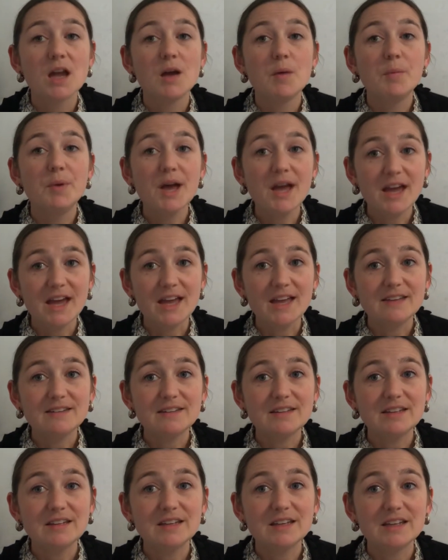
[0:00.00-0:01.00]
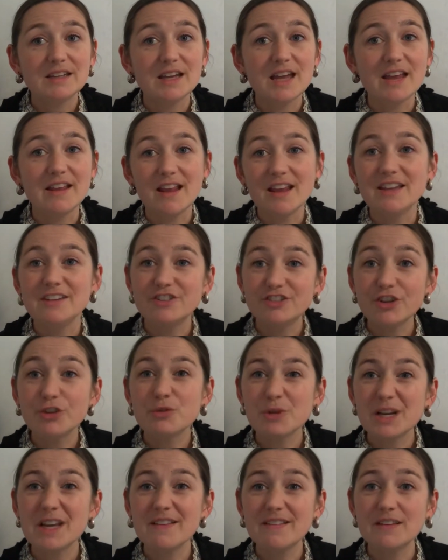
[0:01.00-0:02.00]
But, and
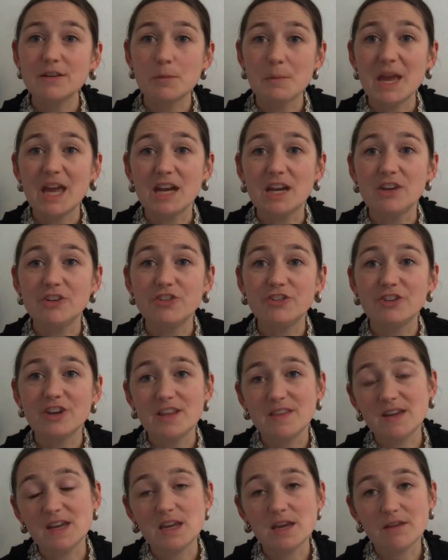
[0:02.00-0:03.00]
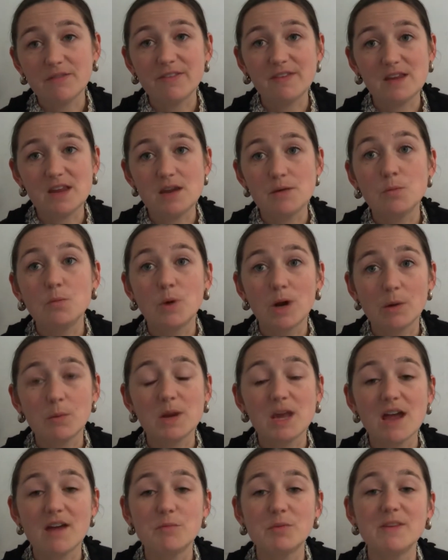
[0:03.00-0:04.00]
children can still manage in the key of C, where we
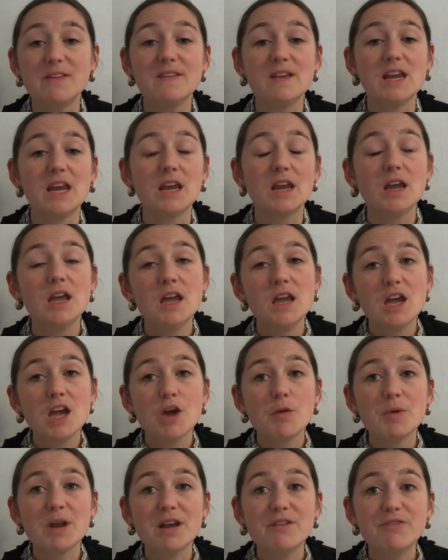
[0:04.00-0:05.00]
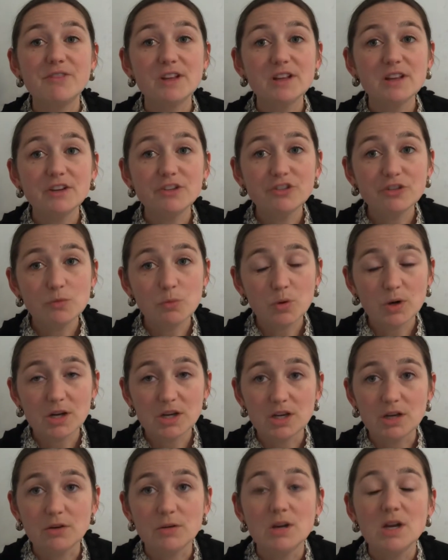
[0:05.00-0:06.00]
have been singing. But I feel I should warn
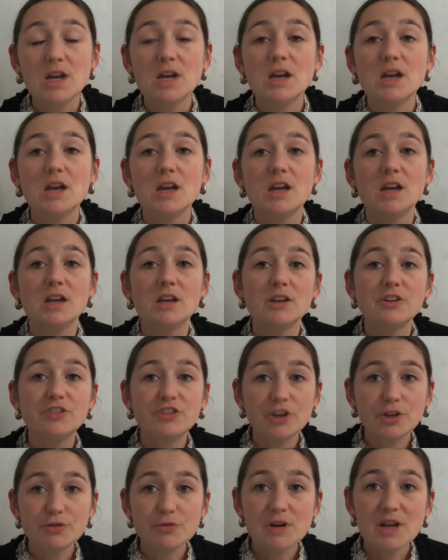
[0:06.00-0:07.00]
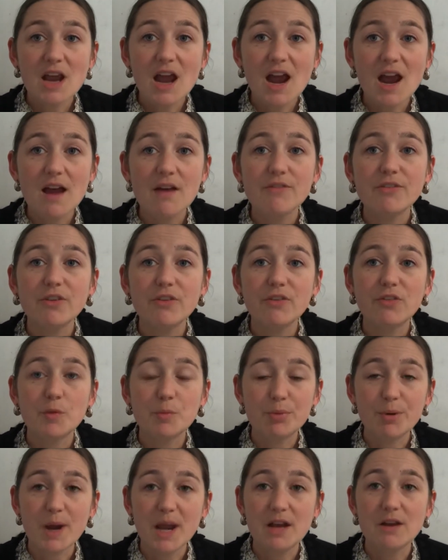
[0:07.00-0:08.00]
you, children have
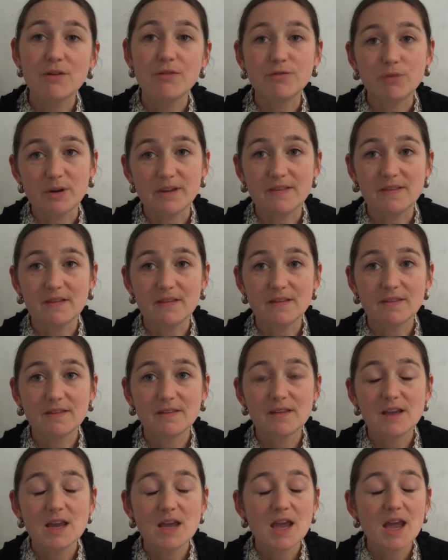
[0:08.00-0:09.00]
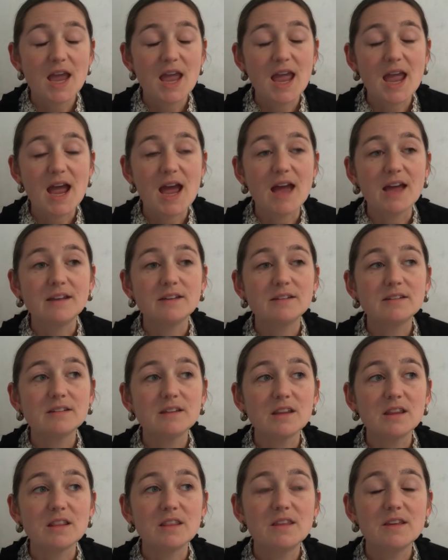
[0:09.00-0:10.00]
soprano voices. And
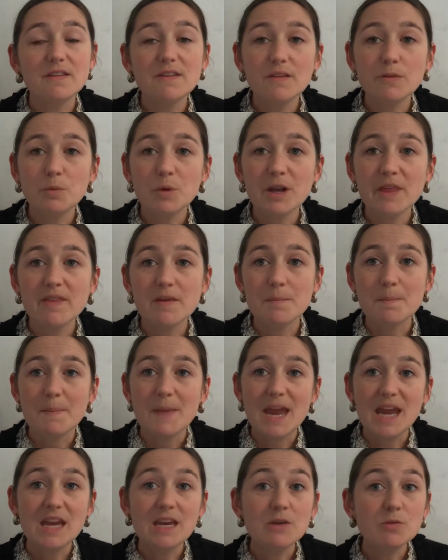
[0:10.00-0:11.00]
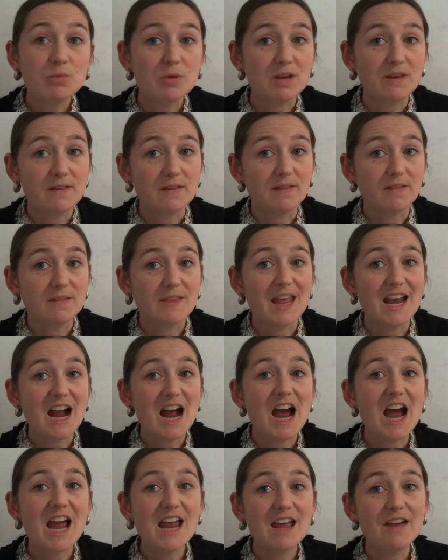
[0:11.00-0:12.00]
this is one of the main reasons that
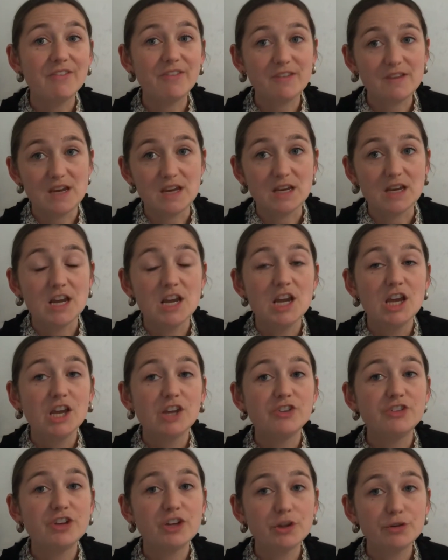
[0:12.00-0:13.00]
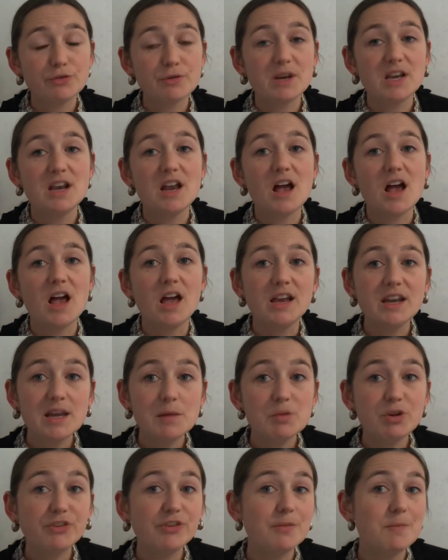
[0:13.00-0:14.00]
I have seen children
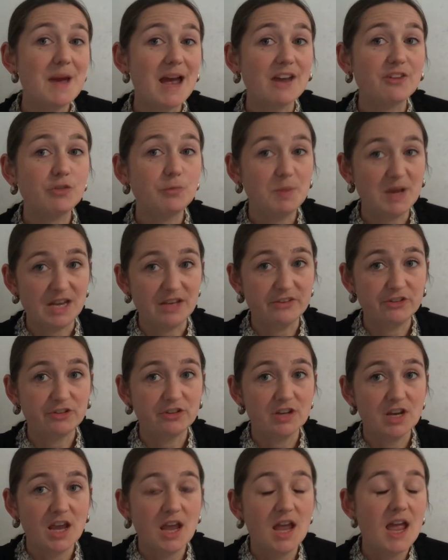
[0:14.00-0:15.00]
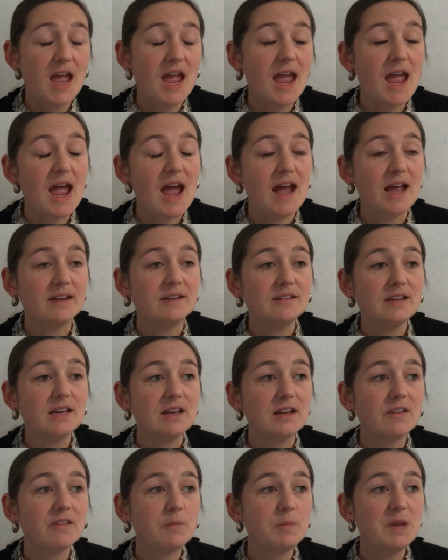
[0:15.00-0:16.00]
unable to match pitch. And
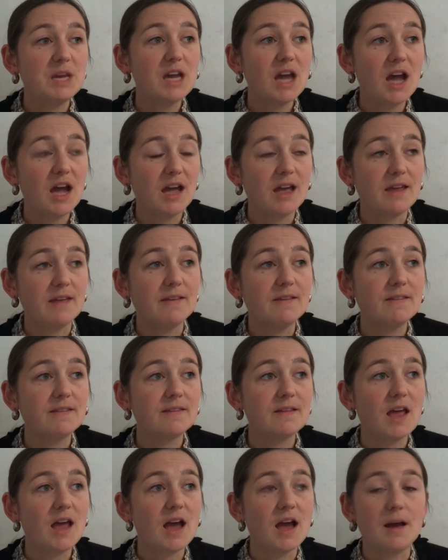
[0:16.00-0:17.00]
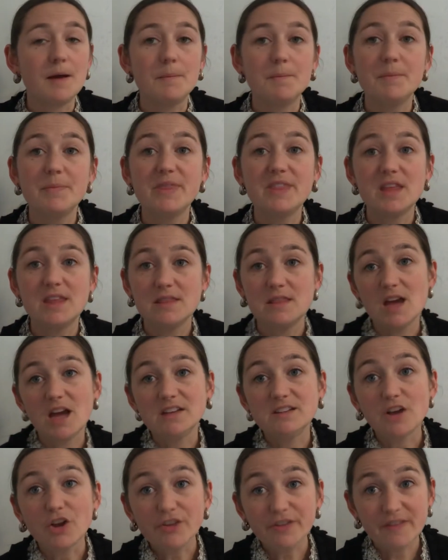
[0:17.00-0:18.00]
it is because
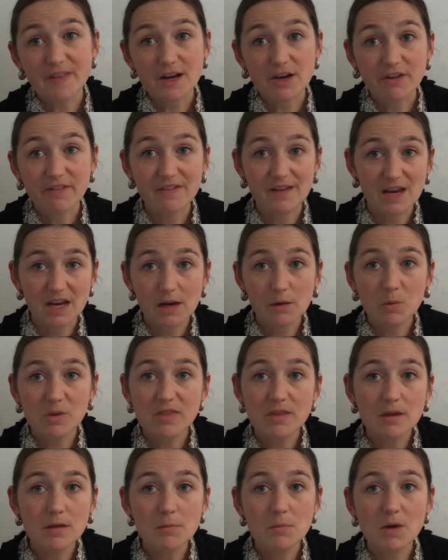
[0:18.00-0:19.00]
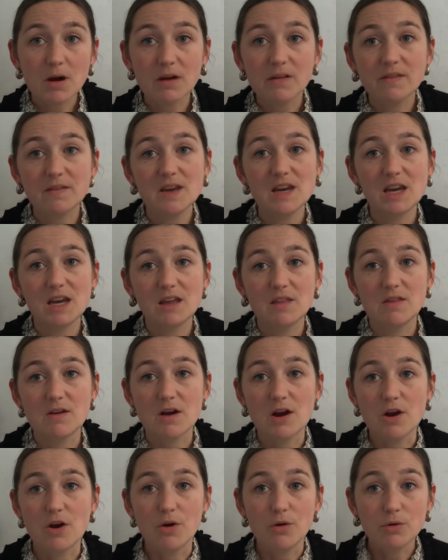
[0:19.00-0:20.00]
adults that are singing with them are singing in
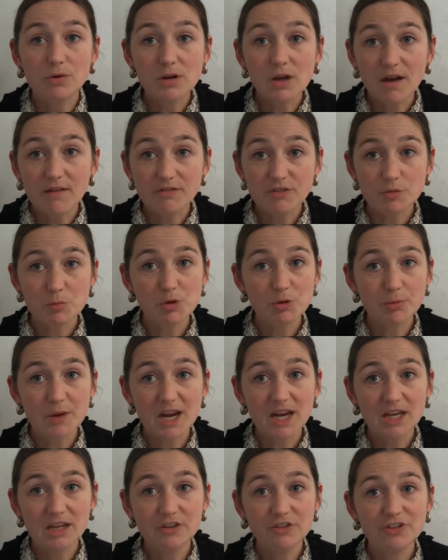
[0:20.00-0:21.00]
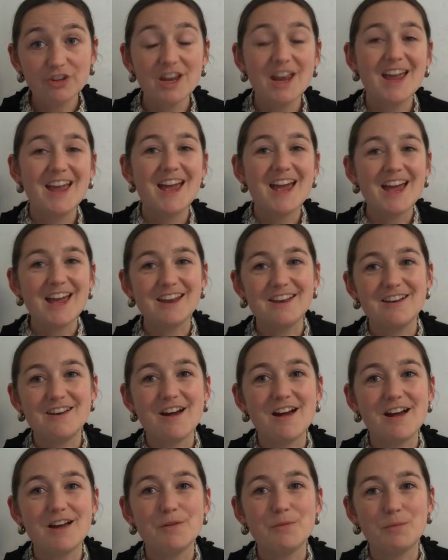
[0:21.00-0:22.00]
their own comfortable range and
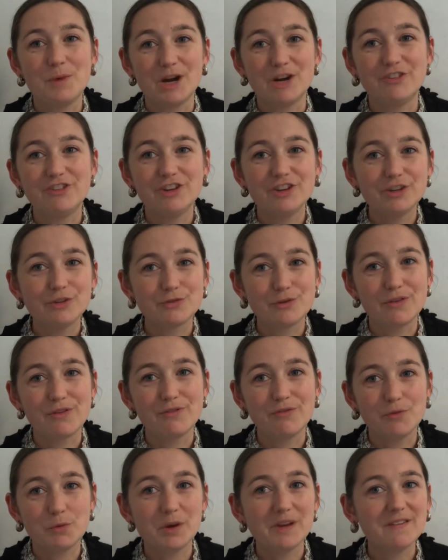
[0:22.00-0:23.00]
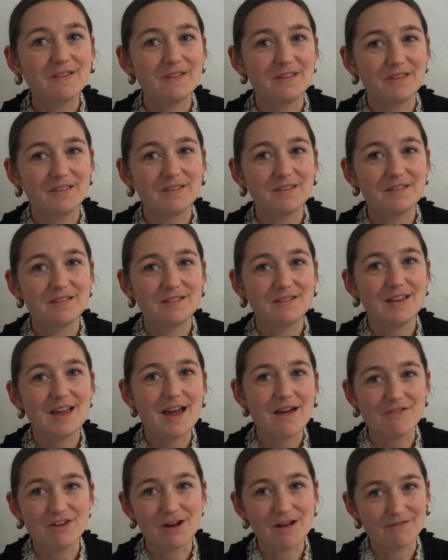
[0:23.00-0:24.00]
not where children's voices
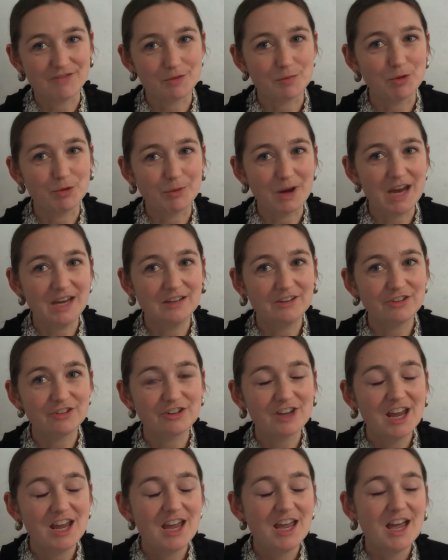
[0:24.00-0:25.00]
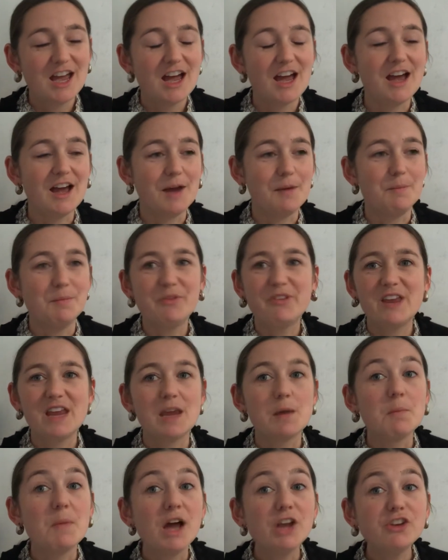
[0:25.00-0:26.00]
have a comfortable range,
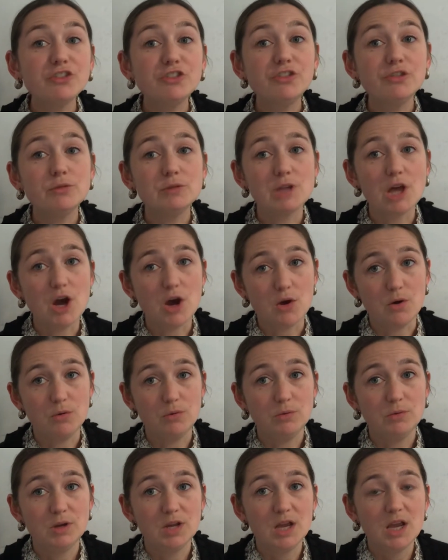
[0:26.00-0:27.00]
singing much too low.